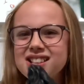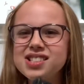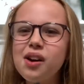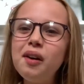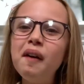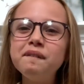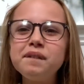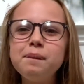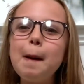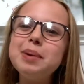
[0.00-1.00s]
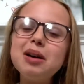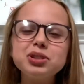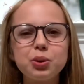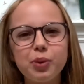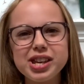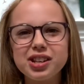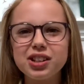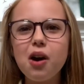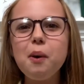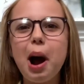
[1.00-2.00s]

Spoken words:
So about a week ago,